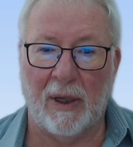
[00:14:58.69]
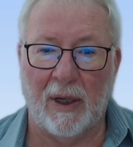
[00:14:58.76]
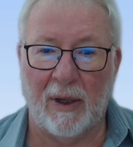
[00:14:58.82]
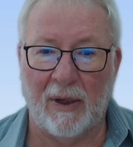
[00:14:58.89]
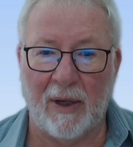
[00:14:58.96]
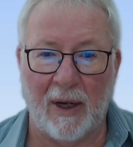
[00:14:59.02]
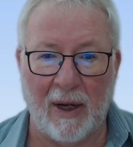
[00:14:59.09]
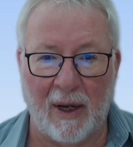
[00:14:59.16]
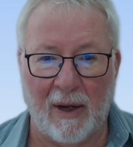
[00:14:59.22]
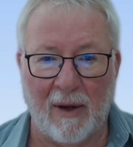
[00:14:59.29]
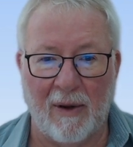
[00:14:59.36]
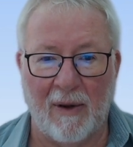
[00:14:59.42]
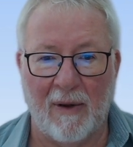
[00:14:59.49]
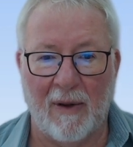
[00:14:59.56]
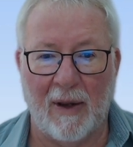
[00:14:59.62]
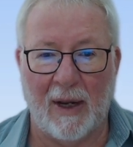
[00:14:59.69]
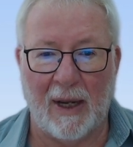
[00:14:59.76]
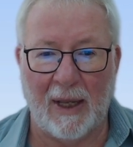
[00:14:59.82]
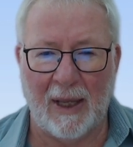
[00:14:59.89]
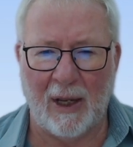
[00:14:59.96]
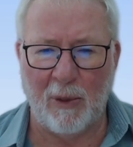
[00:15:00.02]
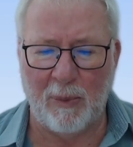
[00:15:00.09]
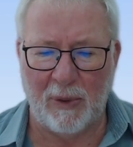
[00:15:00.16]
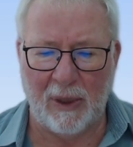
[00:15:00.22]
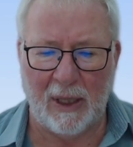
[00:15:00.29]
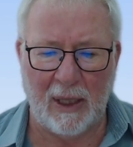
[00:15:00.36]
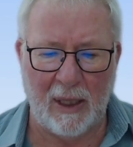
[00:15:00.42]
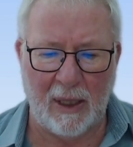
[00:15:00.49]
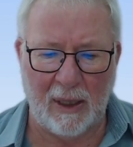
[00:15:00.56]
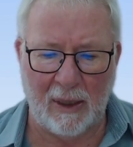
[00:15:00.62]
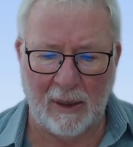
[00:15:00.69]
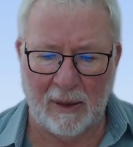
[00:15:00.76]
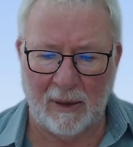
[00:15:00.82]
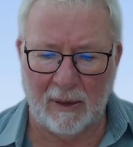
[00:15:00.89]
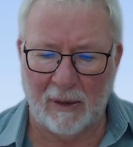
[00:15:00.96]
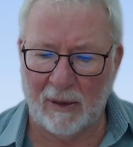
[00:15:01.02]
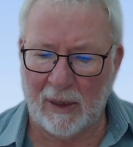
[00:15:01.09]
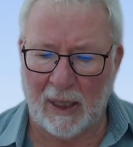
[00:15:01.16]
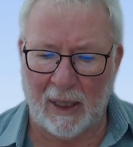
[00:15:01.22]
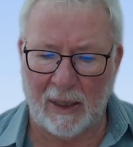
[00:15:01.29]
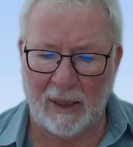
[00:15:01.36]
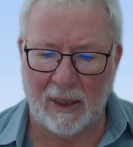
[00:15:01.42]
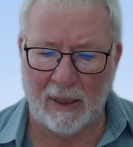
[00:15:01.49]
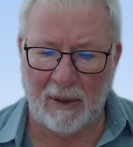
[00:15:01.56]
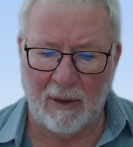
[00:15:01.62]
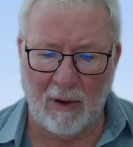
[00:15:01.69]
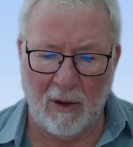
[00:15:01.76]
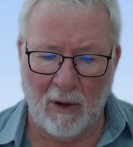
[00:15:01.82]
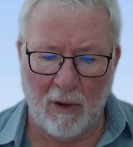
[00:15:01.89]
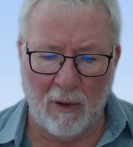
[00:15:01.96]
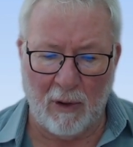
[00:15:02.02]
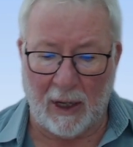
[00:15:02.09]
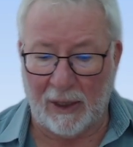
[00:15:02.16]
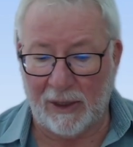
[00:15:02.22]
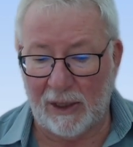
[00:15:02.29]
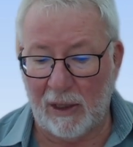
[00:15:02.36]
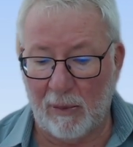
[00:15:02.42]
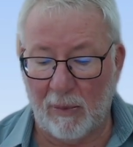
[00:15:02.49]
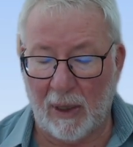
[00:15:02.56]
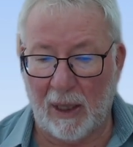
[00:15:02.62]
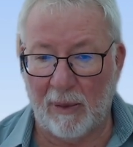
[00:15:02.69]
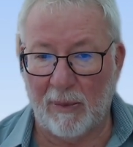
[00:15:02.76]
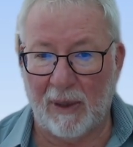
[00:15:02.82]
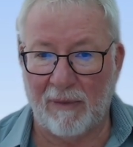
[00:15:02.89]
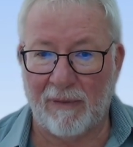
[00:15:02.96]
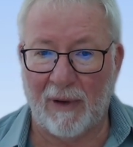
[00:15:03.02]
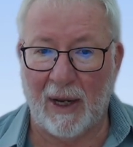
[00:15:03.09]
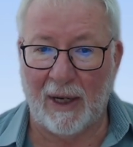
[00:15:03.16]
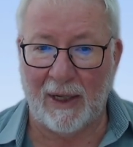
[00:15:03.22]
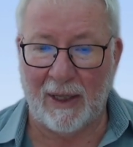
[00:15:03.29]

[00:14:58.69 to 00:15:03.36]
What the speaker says: Okay, I hope you're getting the idea. I see in my slide